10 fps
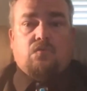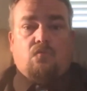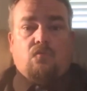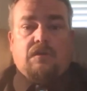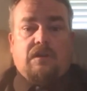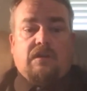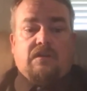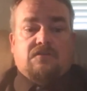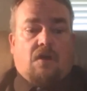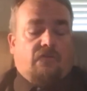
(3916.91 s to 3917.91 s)
what we're
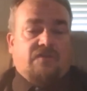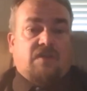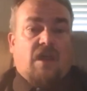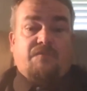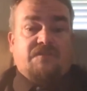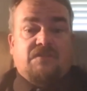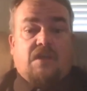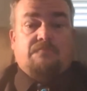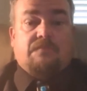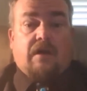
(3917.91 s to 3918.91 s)
needing is all the assignments
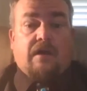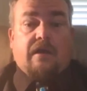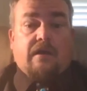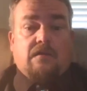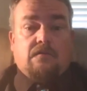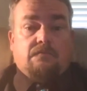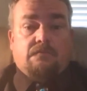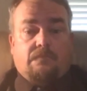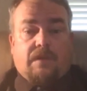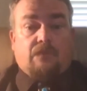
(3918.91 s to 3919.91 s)
done by
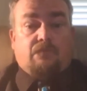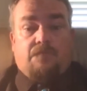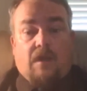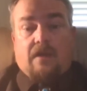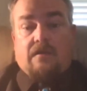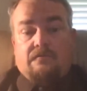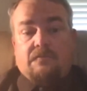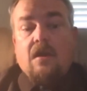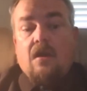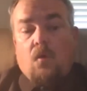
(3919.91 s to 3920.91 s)
we'll
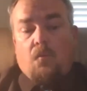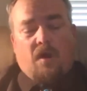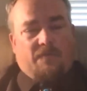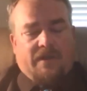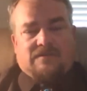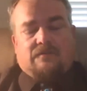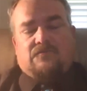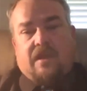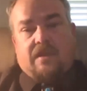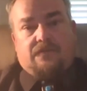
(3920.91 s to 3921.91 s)
probably pick
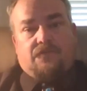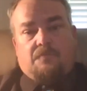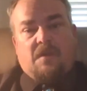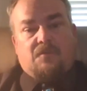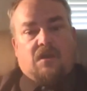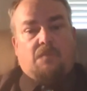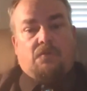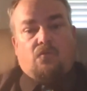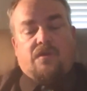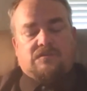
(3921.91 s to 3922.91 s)
some date, maybe a
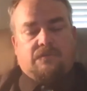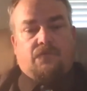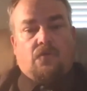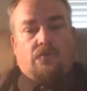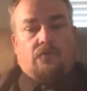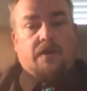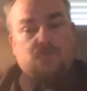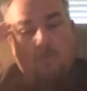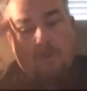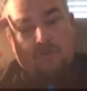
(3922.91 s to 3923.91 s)
couple of weeks before the
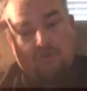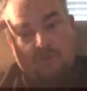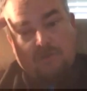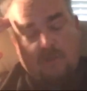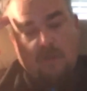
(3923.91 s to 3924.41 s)
graduation.